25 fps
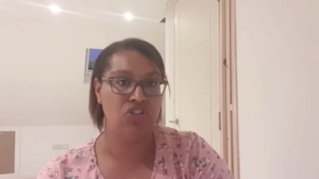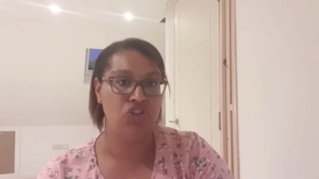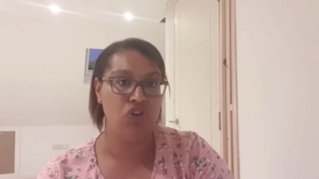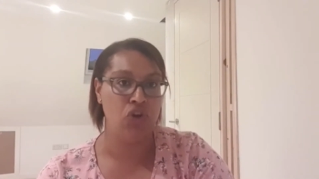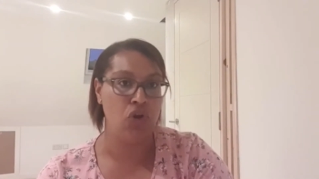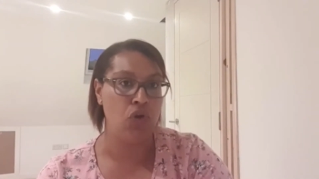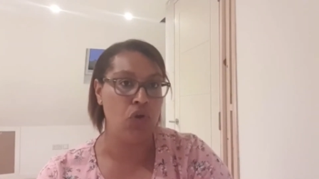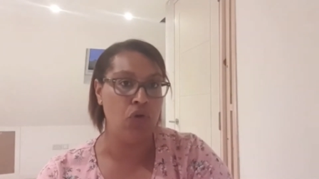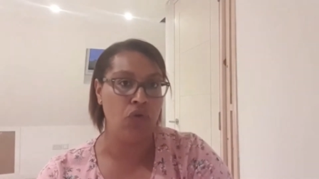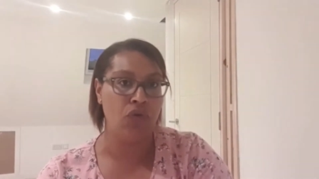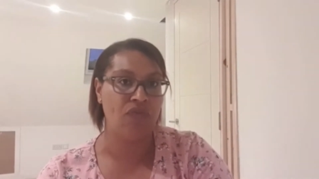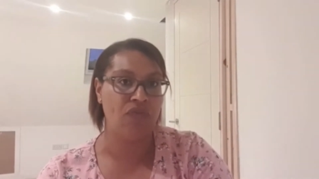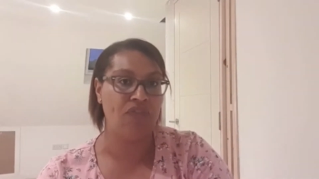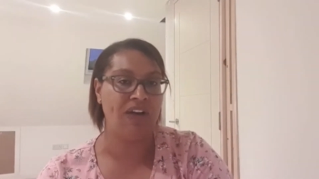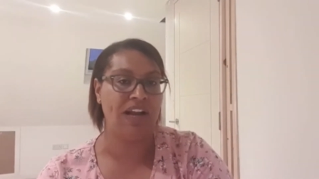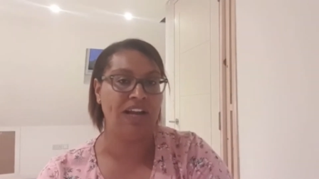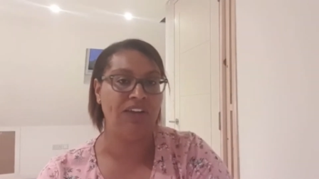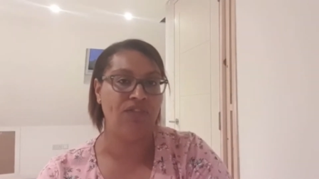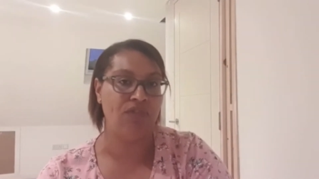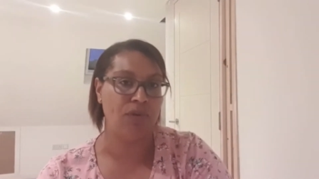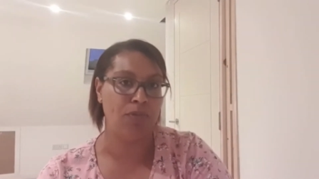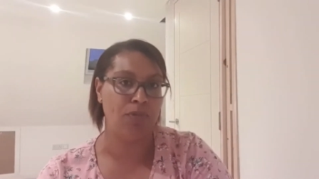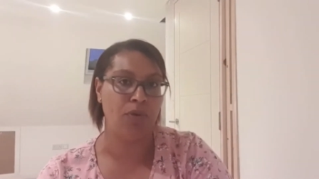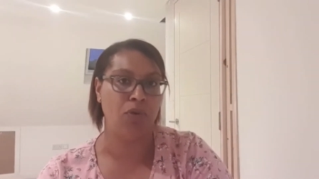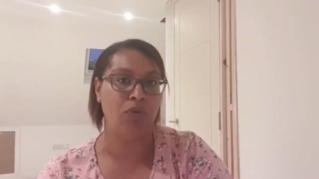new,
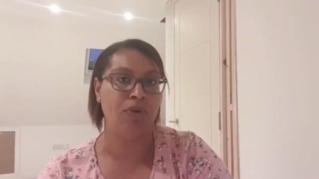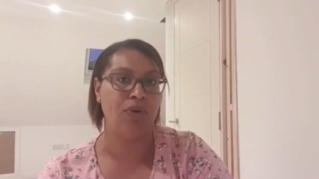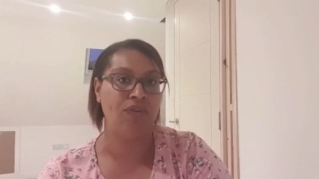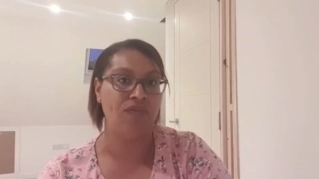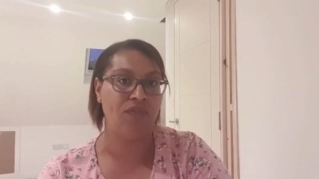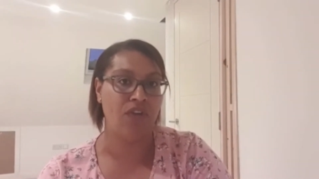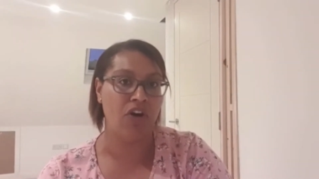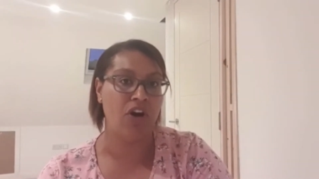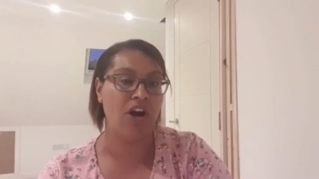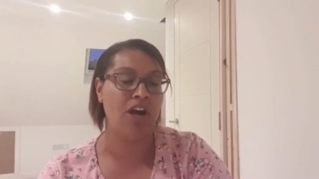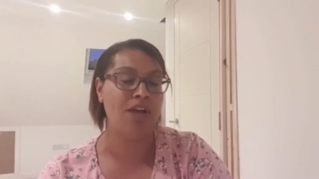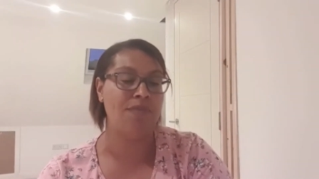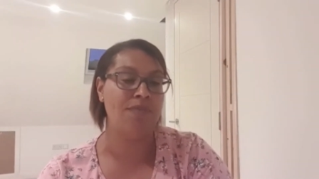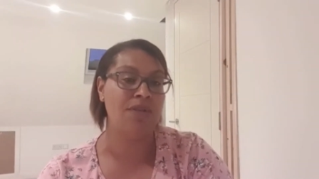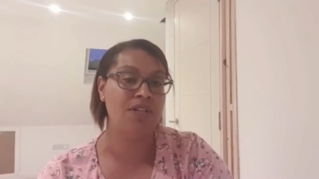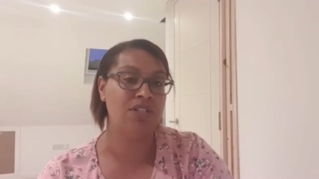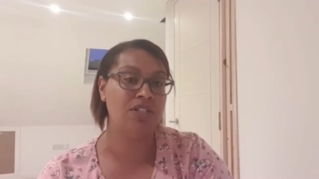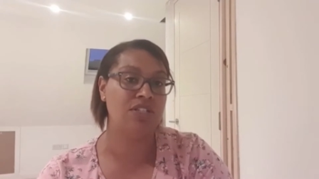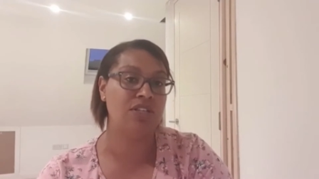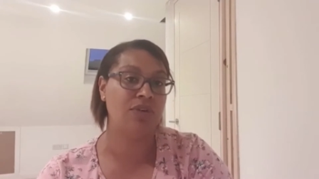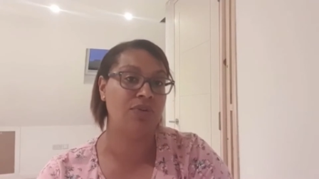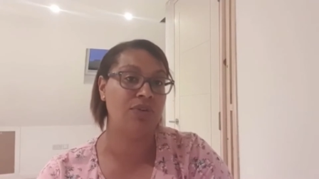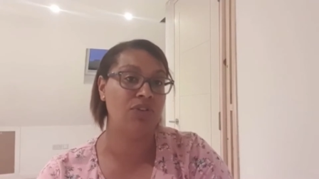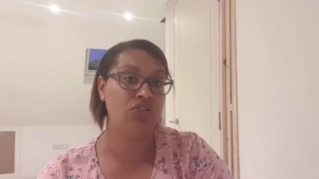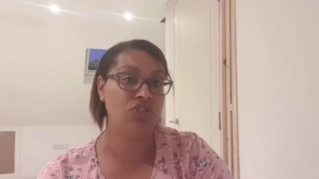favourable environment,
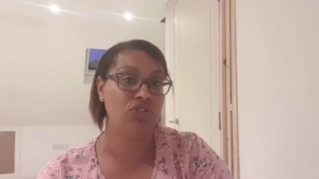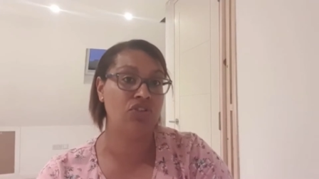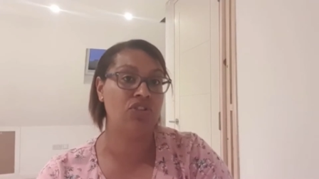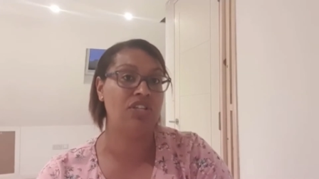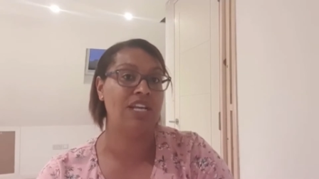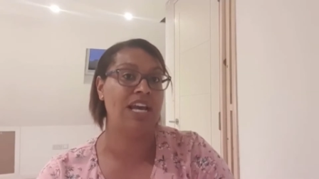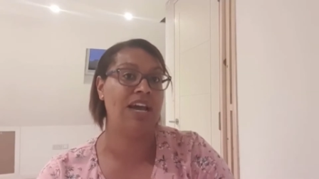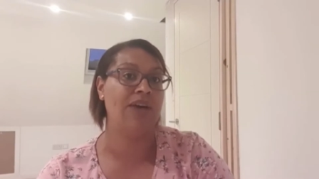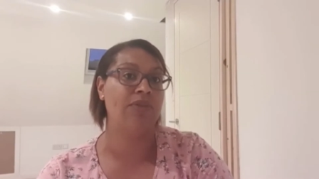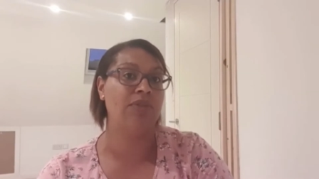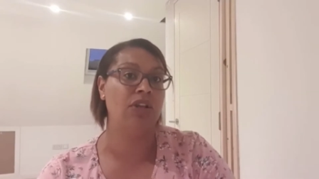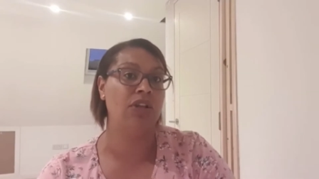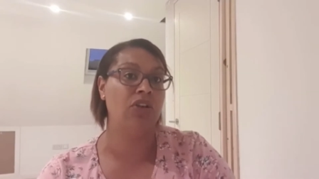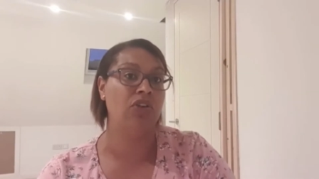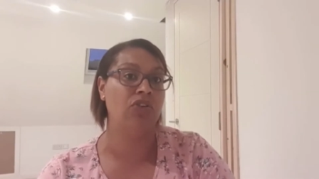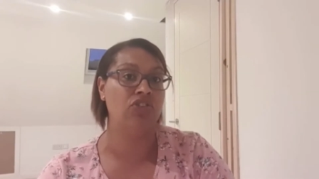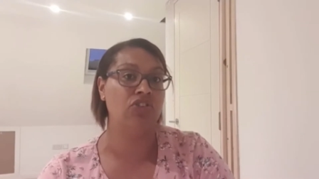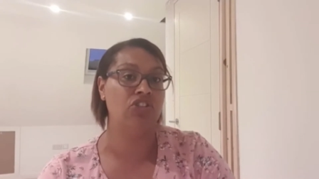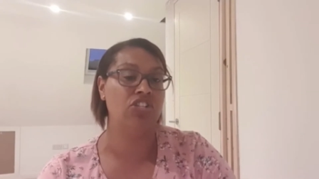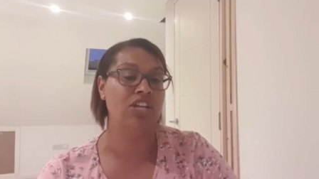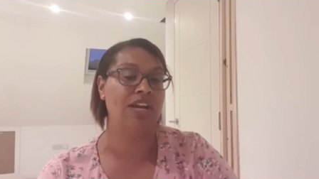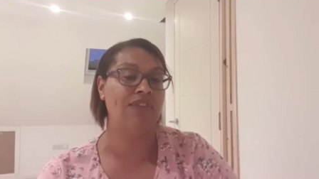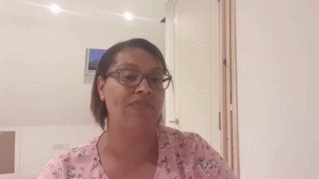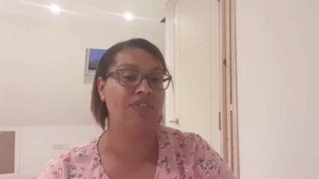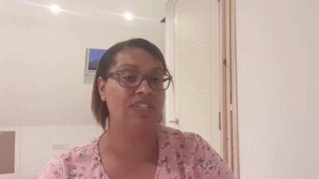so it should help the
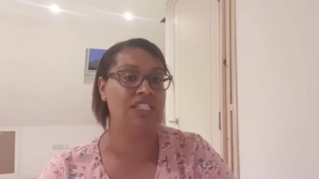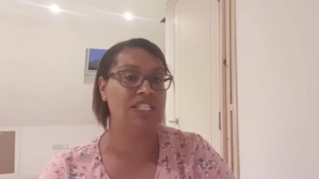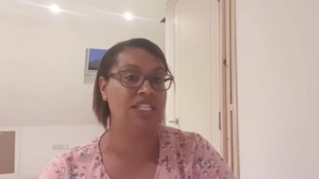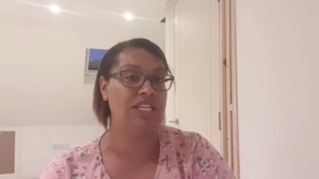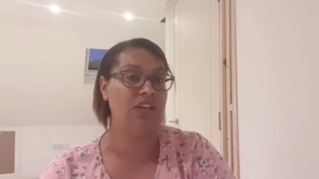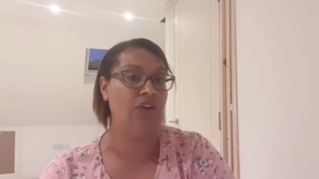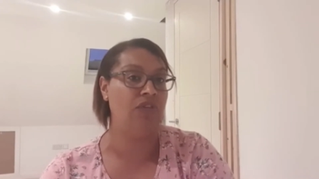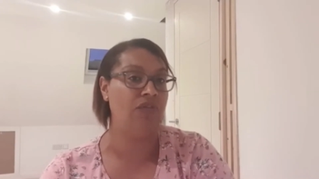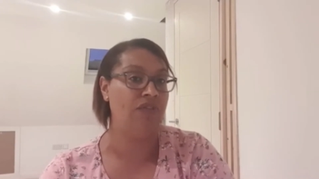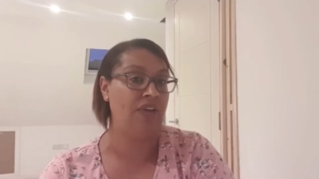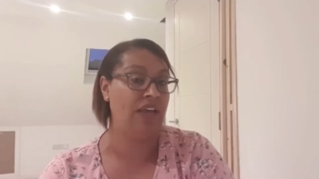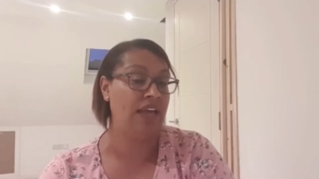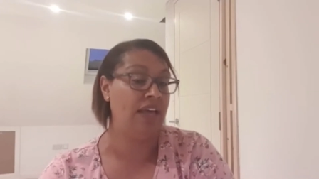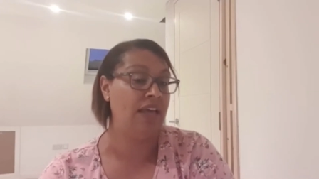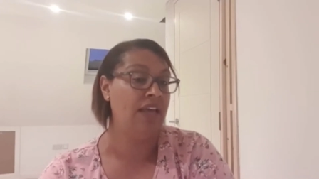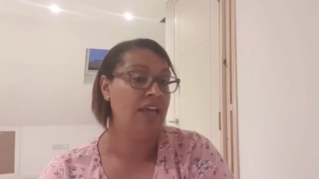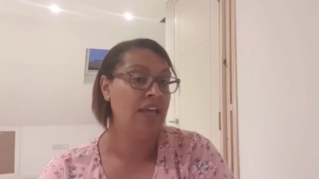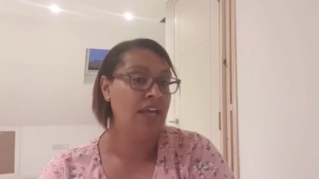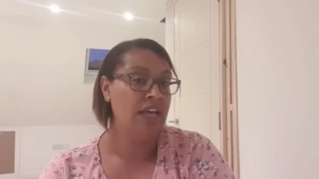longevity of it.